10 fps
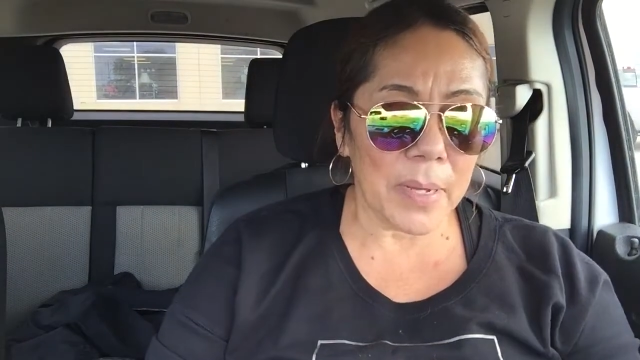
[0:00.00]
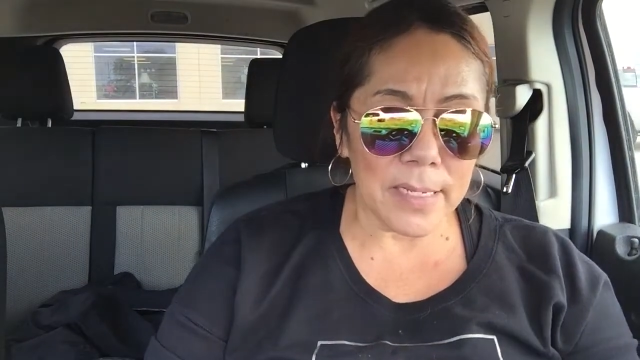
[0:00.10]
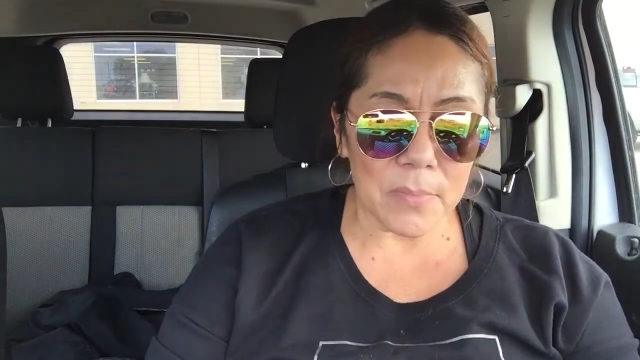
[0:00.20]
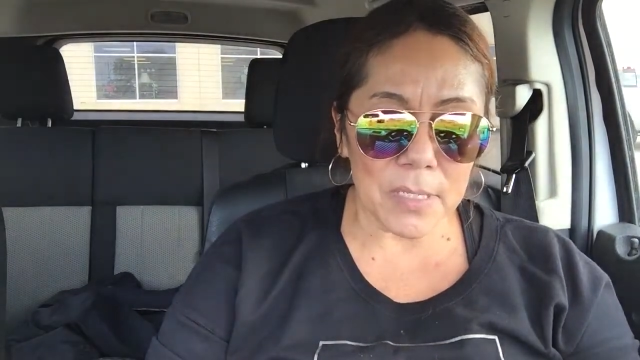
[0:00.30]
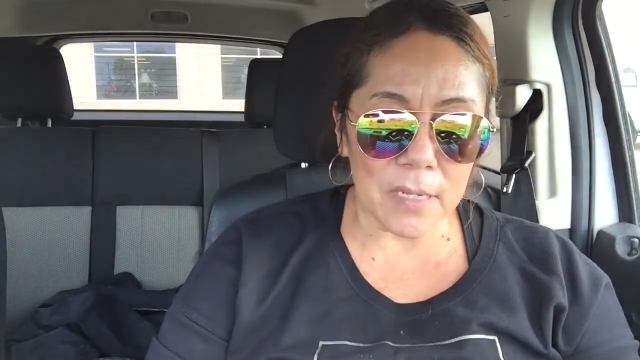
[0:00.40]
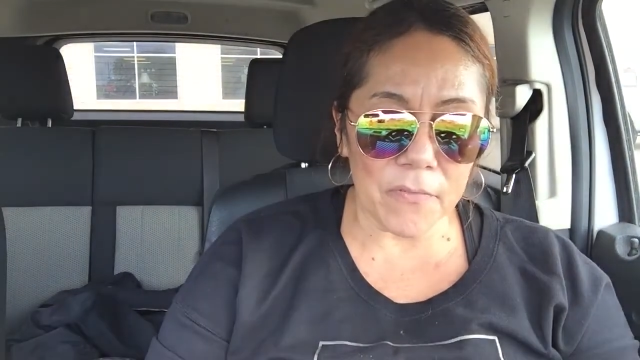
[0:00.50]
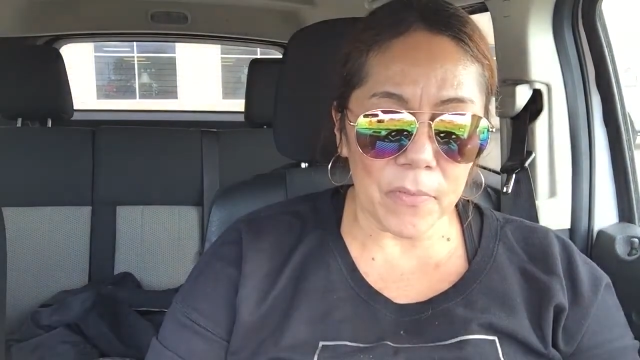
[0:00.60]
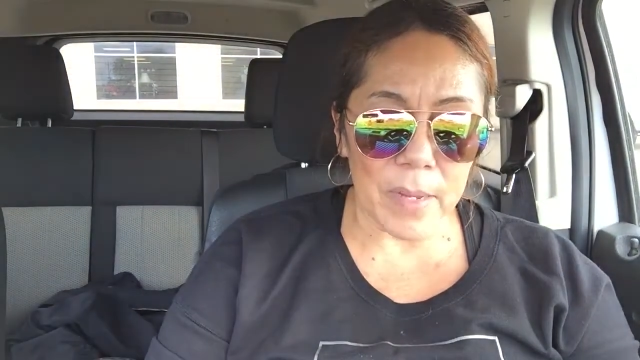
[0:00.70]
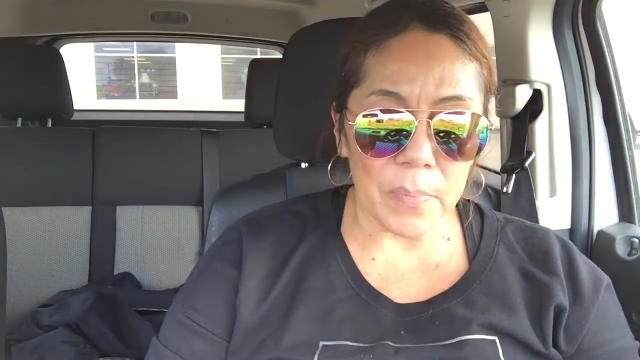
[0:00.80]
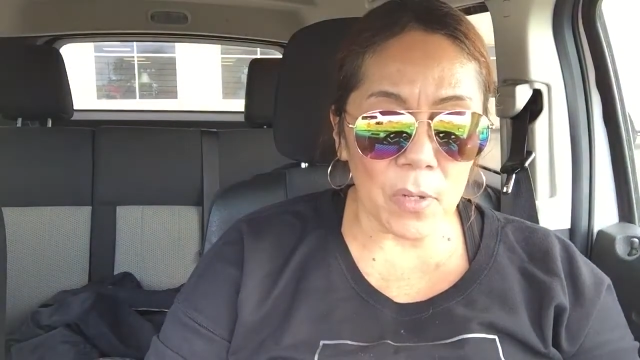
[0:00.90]
buy some stuff for
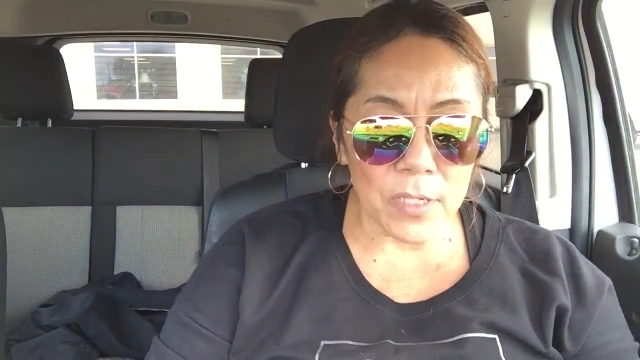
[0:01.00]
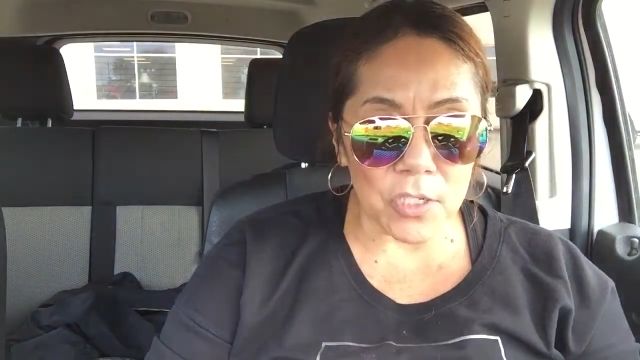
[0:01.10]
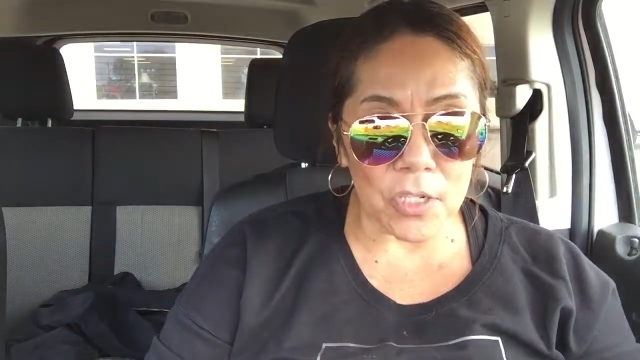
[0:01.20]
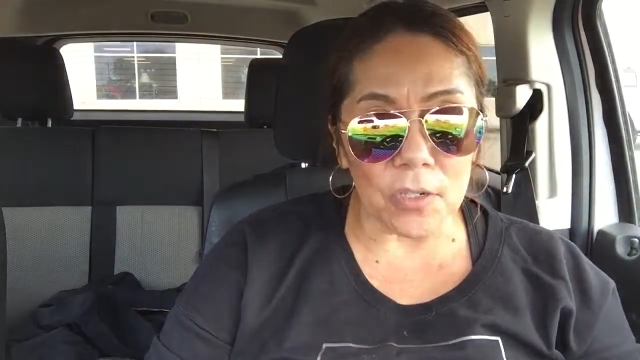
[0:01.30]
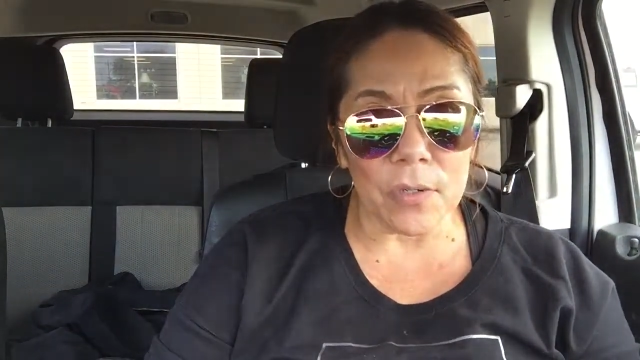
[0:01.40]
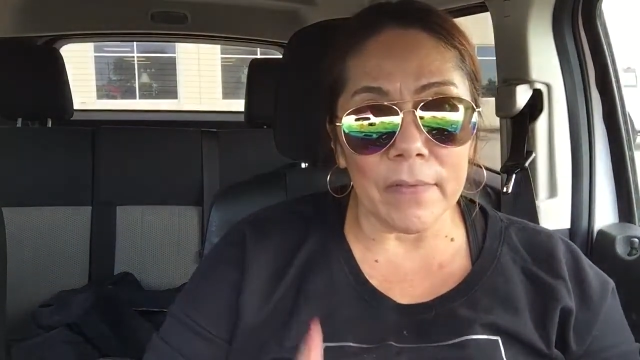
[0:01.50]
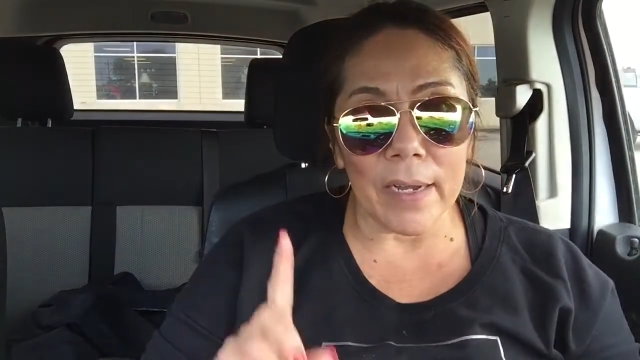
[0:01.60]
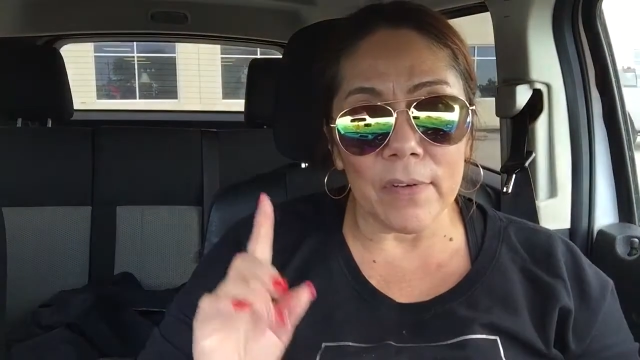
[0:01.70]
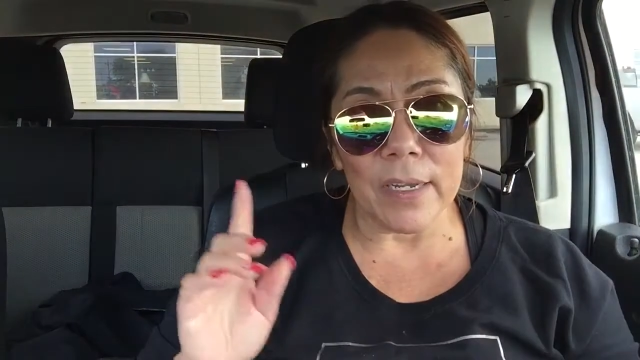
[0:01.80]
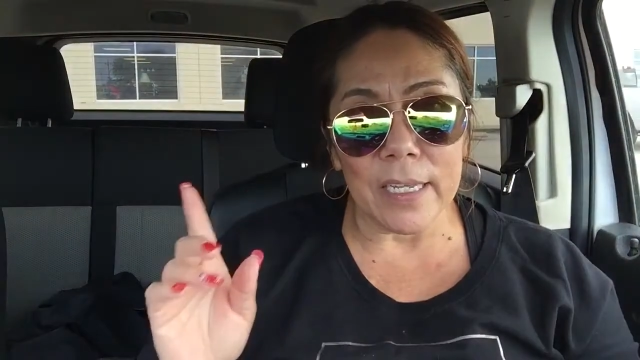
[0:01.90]
my bullet journal if
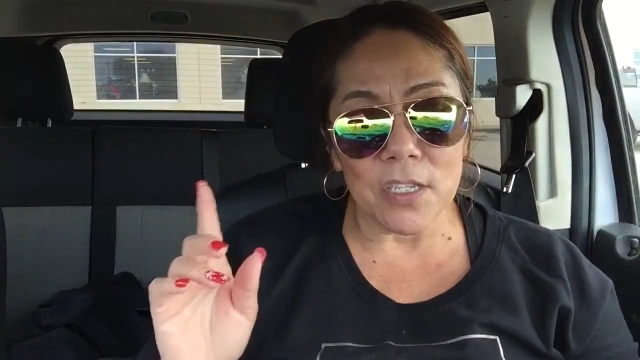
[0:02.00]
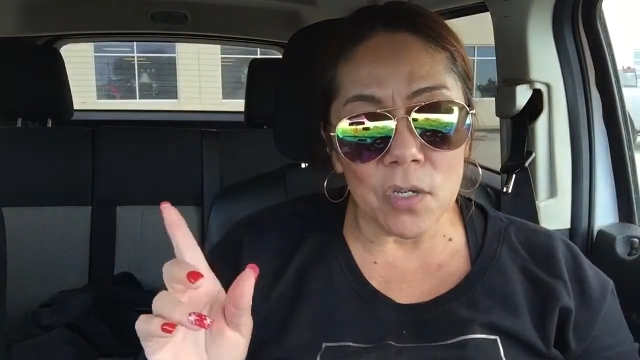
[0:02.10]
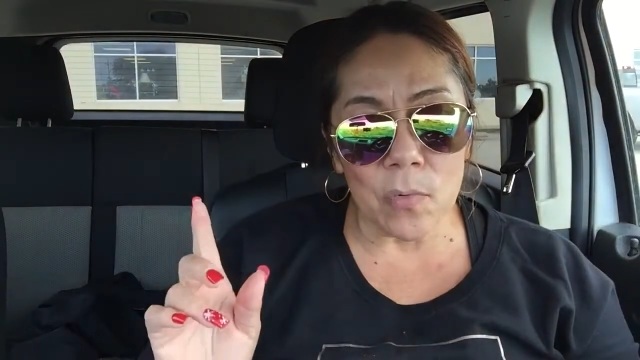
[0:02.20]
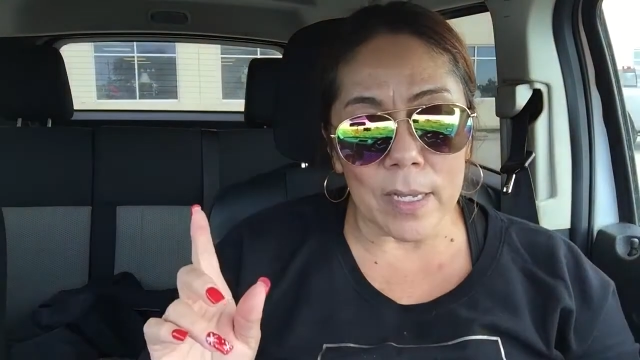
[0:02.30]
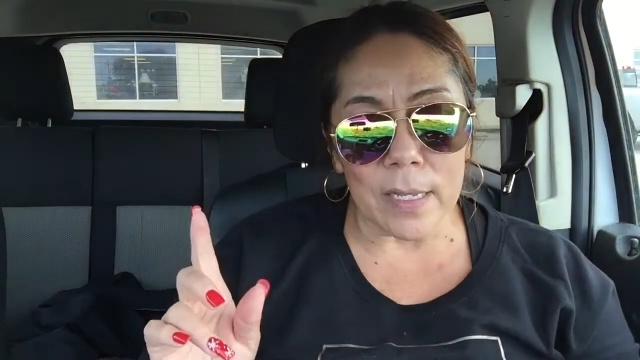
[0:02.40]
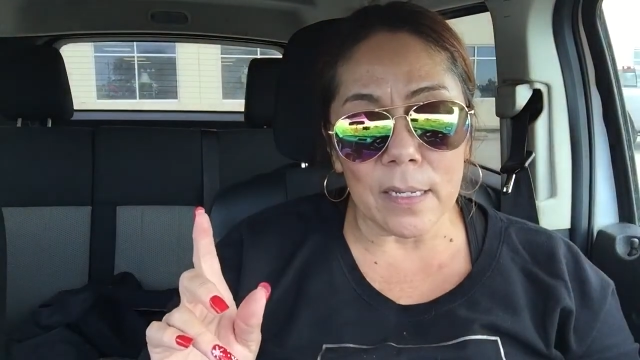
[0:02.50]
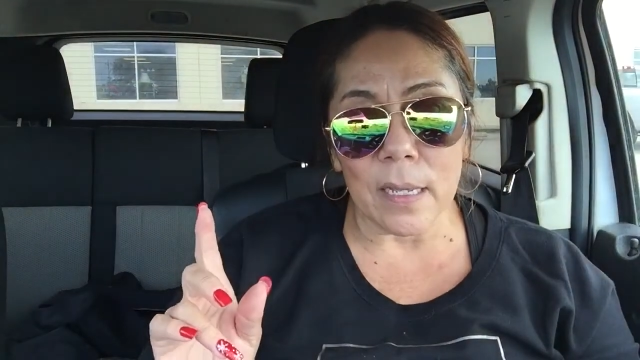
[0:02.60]
I ever get to it.